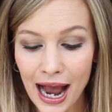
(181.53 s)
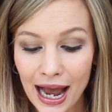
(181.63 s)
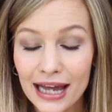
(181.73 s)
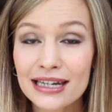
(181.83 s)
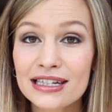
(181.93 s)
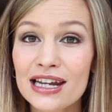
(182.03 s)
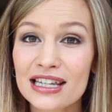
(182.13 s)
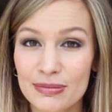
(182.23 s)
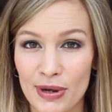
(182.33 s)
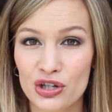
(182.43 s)
and a
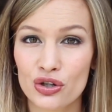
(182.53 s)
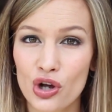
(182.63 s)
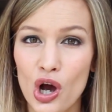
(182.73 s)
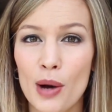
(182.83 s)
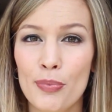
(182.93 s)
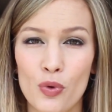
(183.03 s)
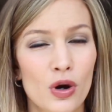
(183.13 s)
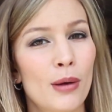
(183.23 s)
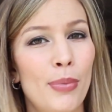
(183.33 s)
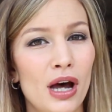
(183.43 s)
special cup
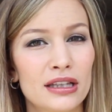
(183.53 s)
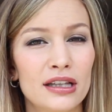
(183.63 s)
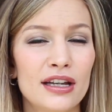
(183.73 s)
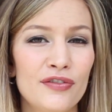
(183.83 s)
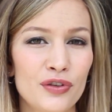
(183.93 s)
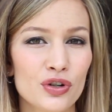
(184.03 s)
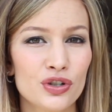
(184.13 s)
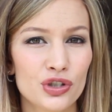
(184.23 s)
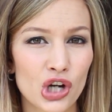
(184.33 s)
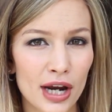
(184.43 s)
or a bottle if
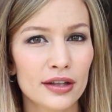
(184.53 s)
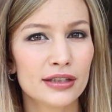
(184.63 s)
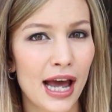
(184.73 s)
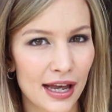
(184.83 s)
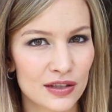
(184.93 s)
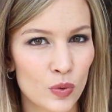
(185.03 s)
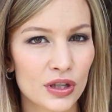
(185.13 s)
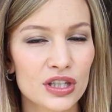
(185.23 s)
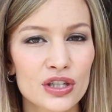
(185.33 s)
your child has one.